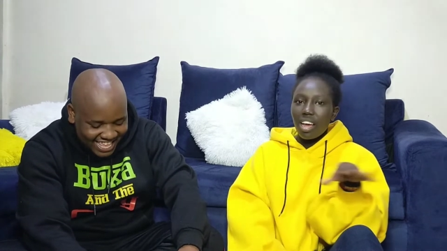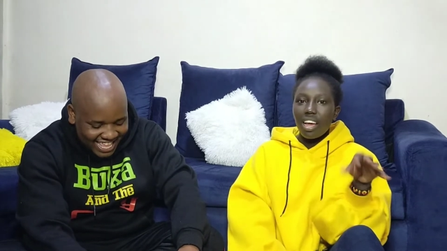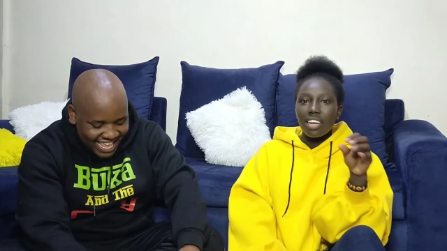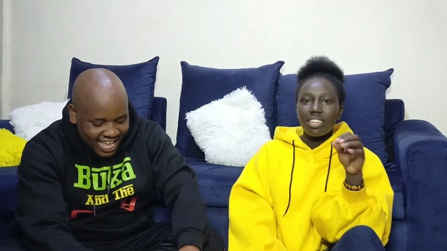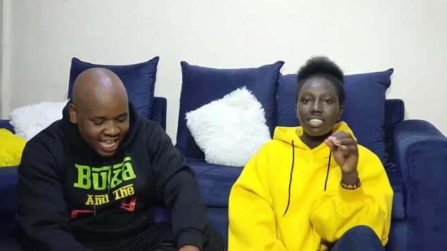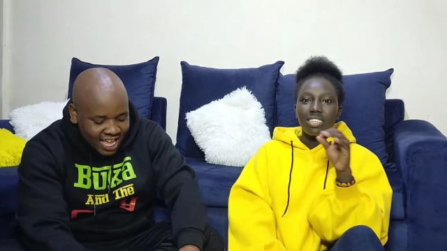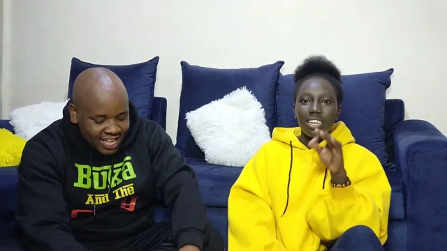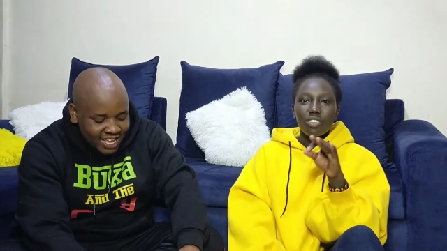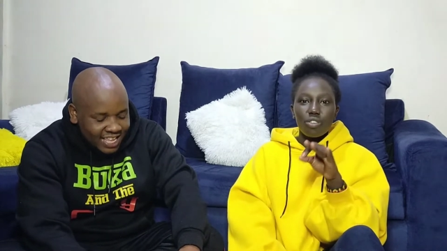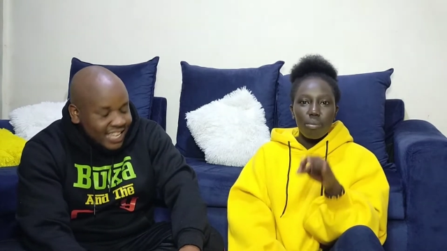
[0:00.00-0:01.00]
Speaker 1: and it's
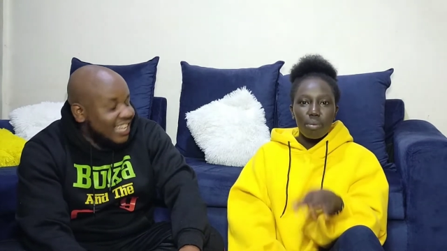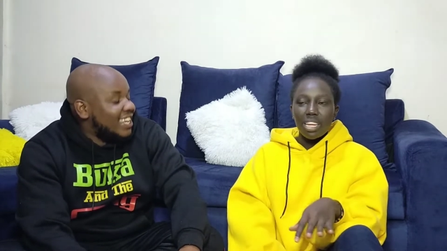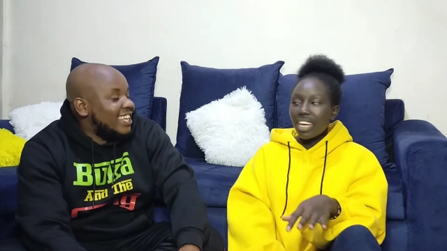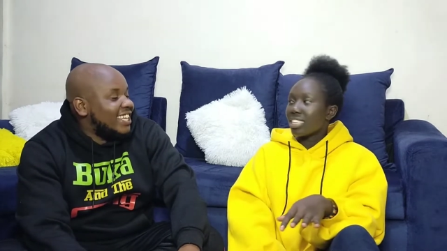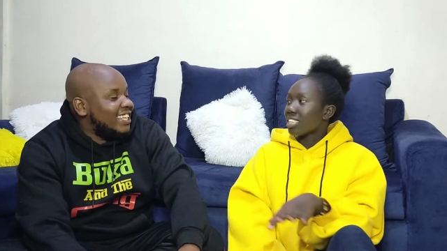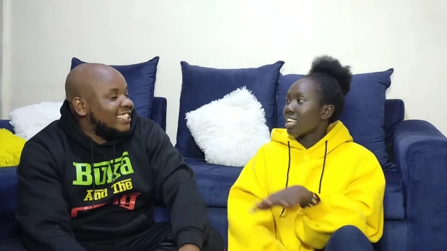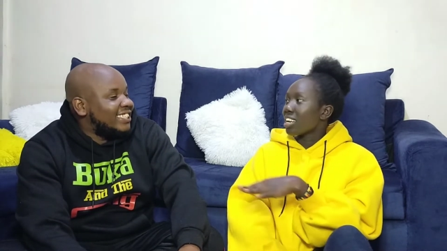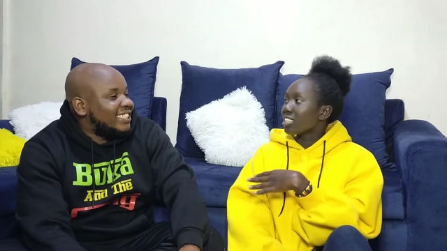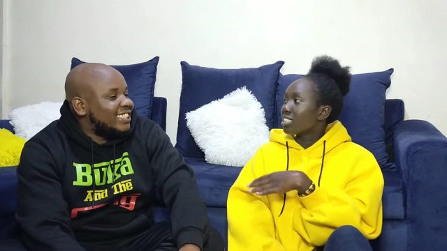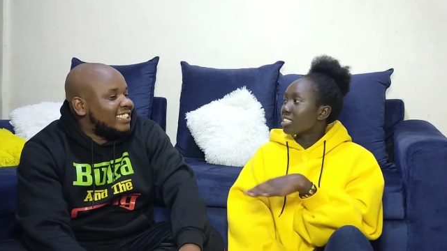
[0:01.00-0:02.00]
just complicated.
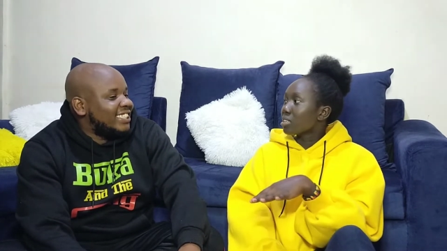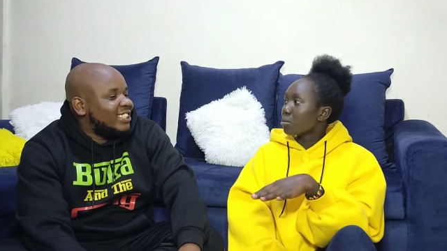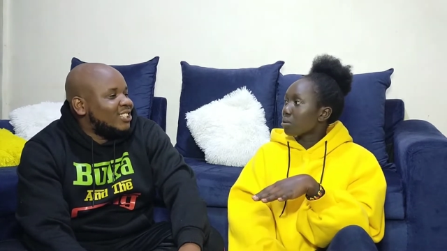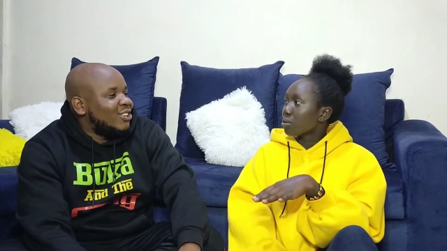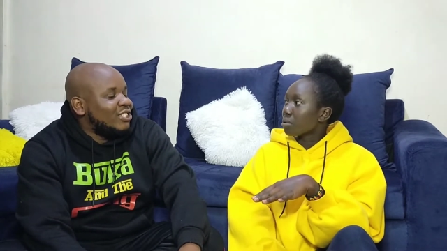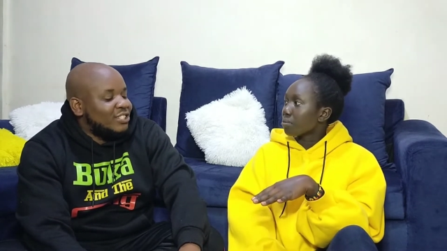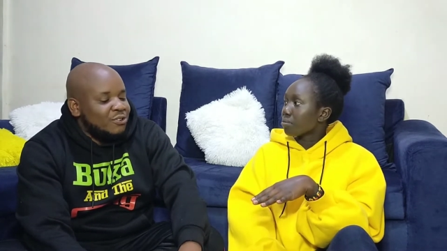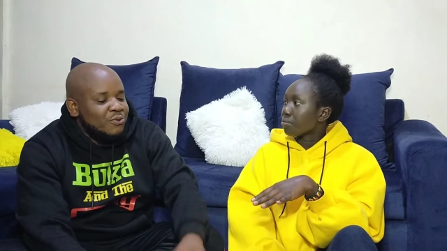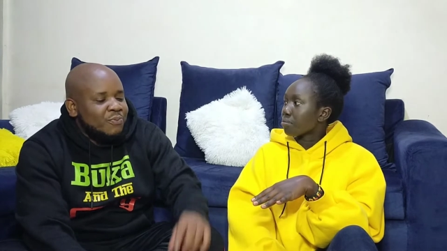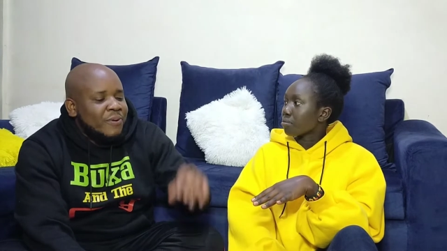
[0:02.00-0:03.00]
It's, SIM it's
Speaker 2: not,
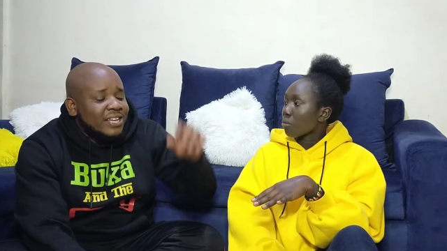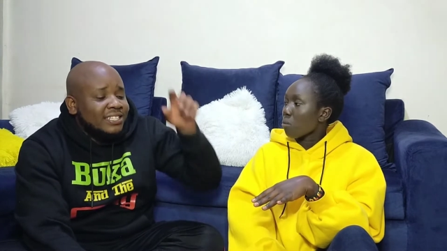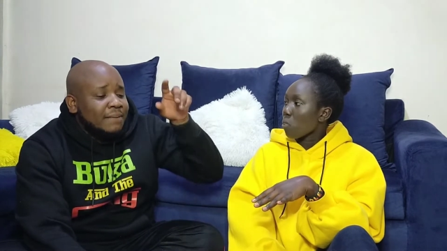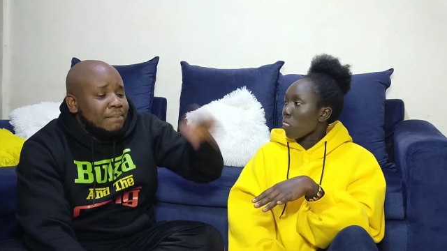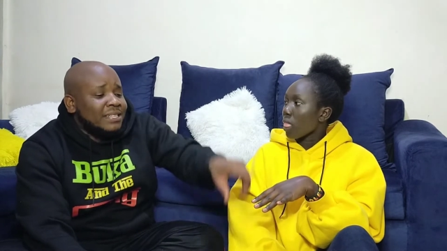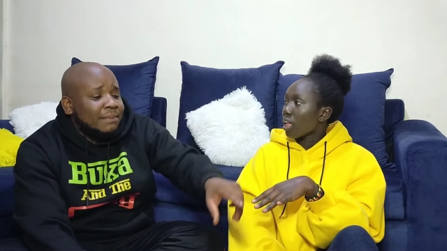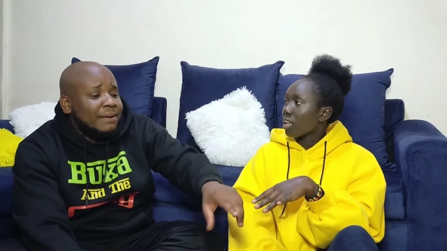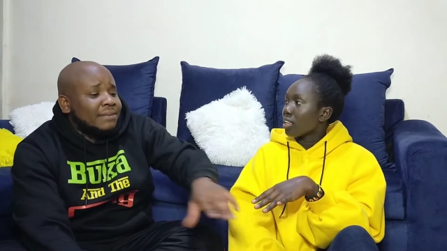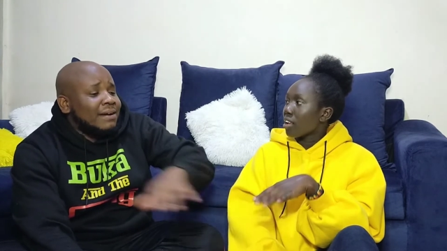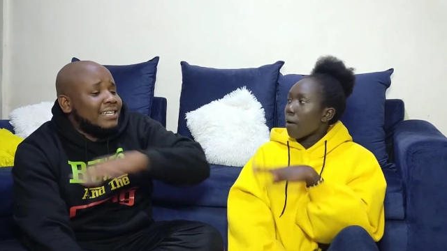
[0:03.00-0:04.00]
you press the PESA
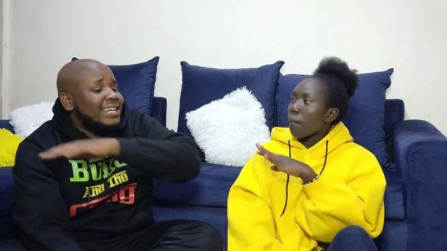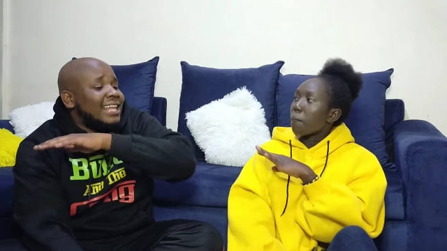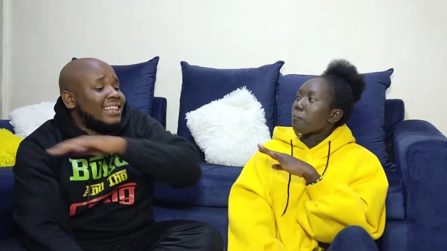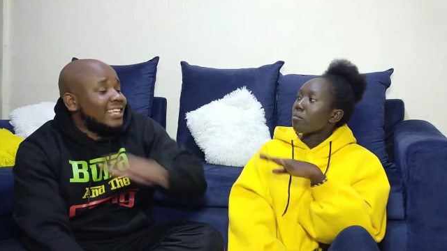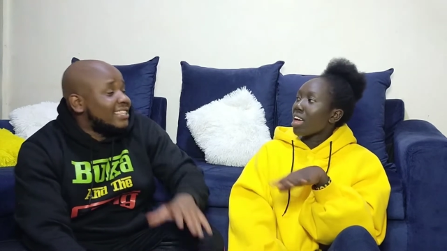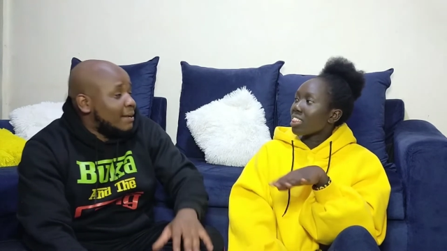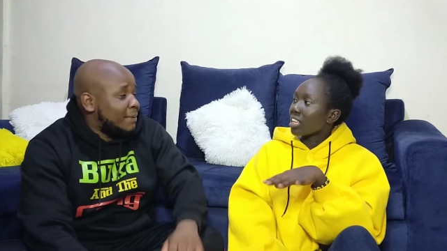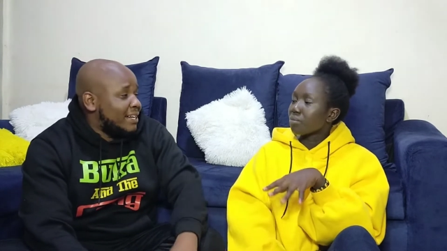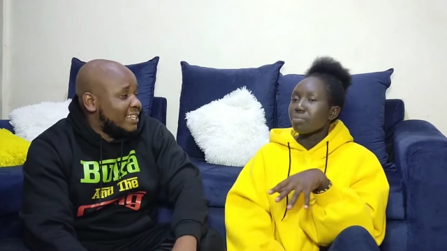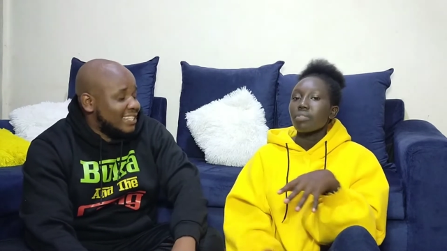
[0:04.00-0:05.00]
part, but nothing, nothing.
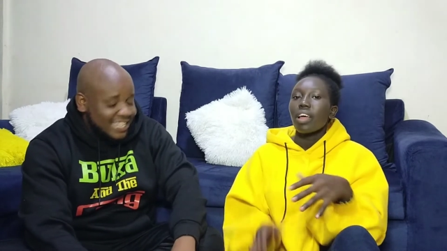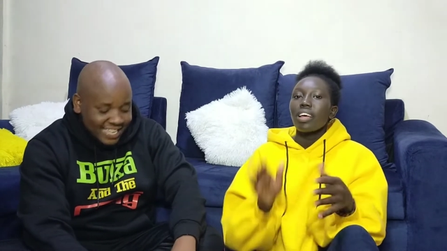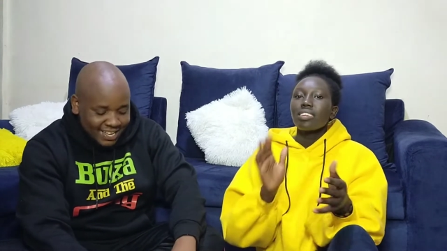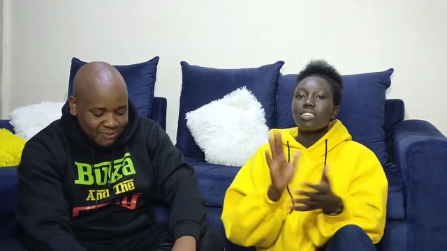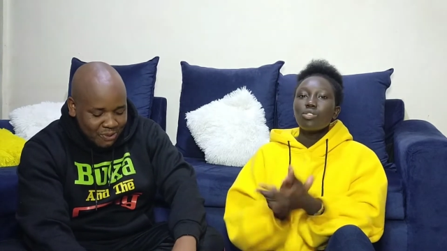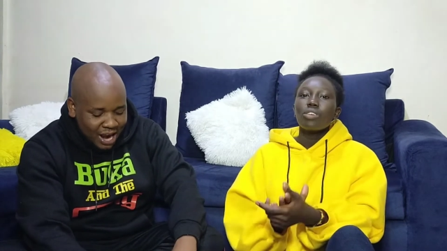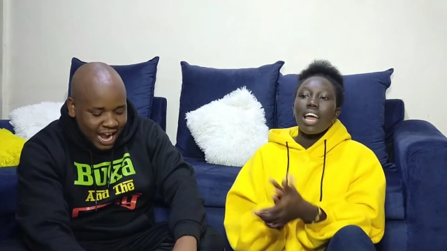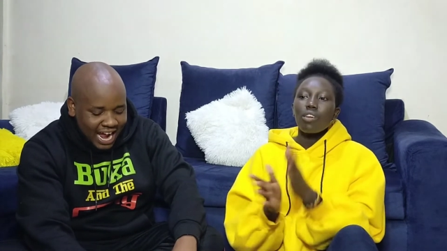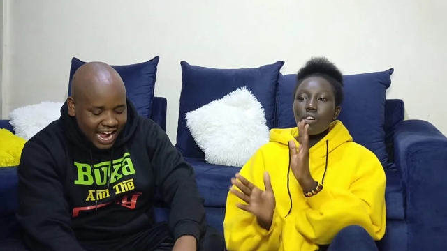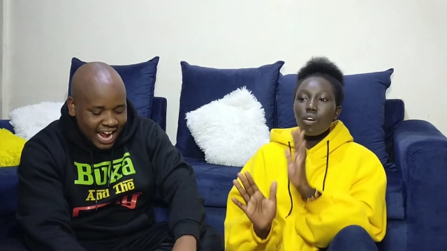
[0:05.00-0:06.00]
happening.
Speaker 1: See,
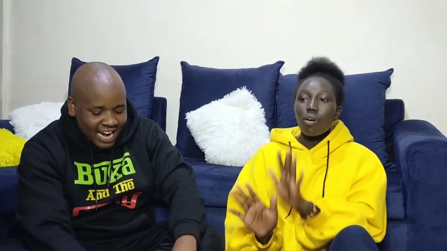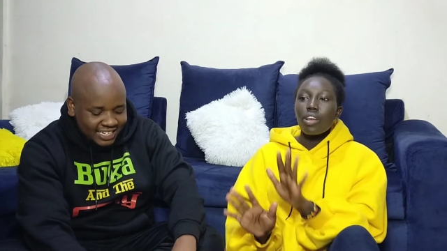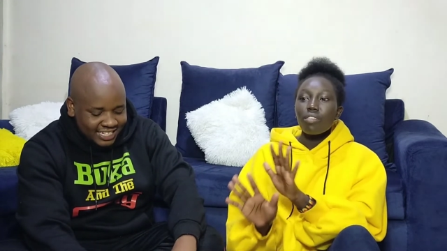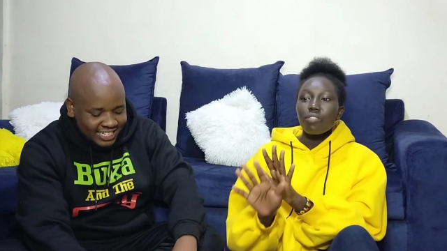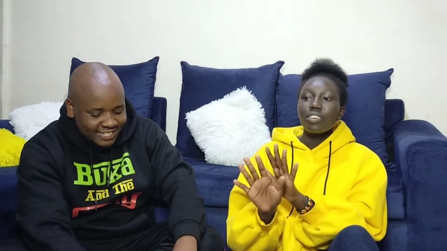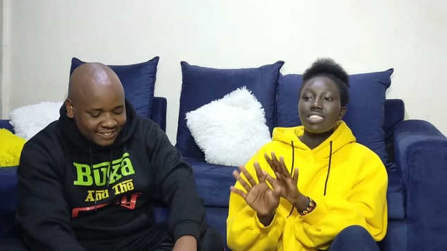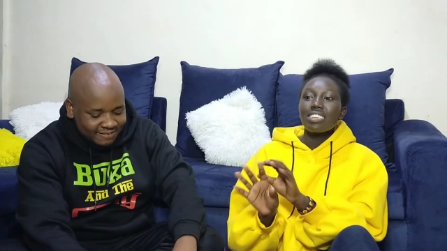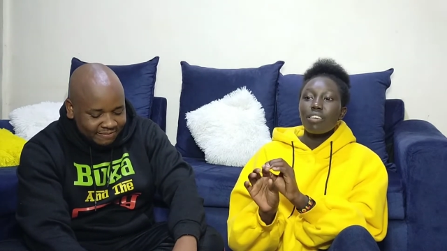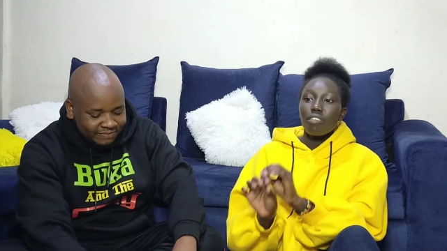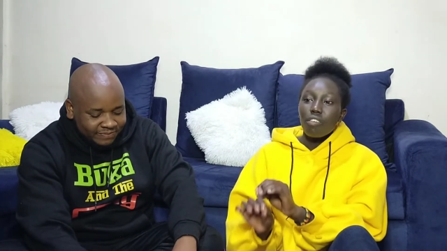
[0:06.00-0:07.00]
I don't know if it's
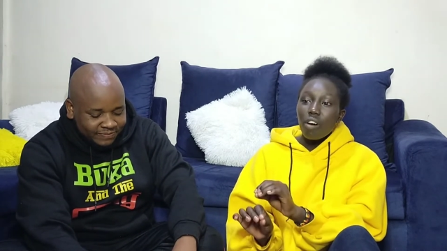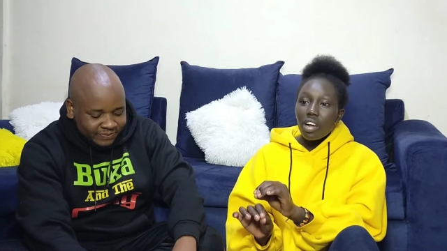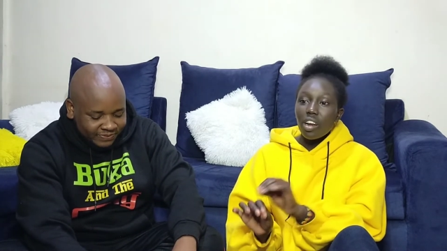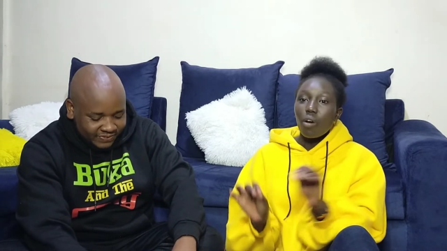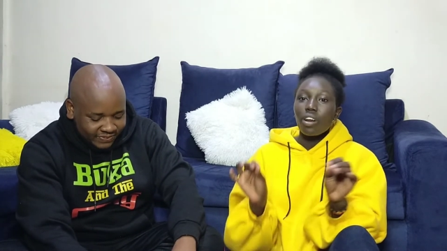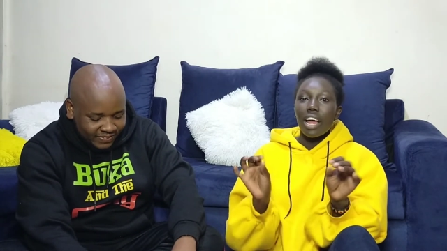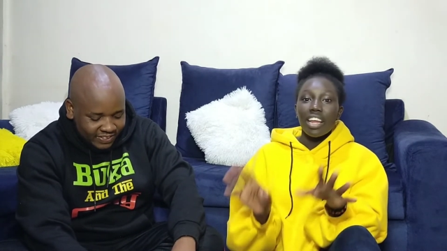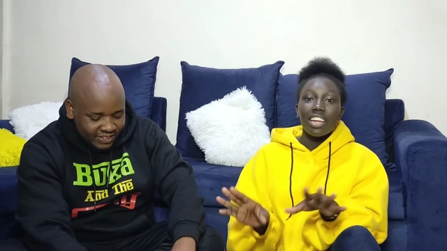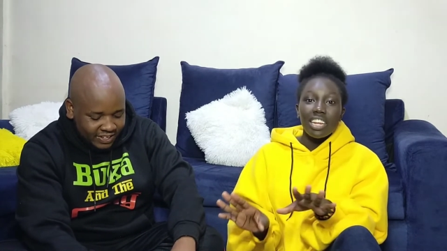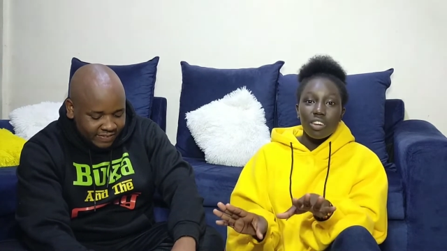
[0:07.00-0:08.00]
the phone or
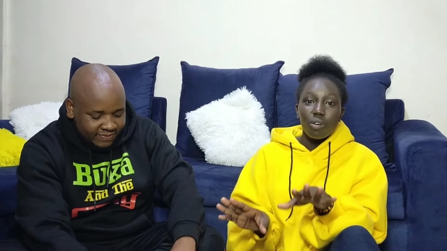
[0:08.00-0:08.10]
I really